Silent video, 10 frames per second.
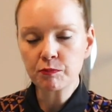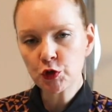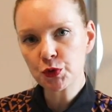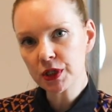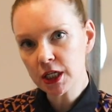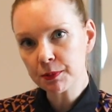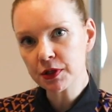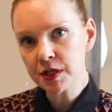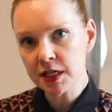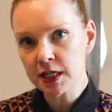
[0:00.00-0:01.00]
Chew it a couple
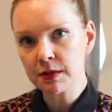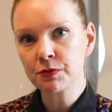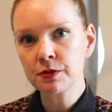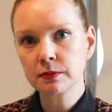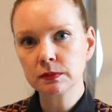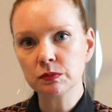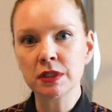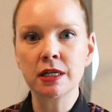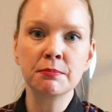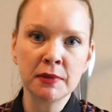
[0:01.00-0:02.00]
of times, let it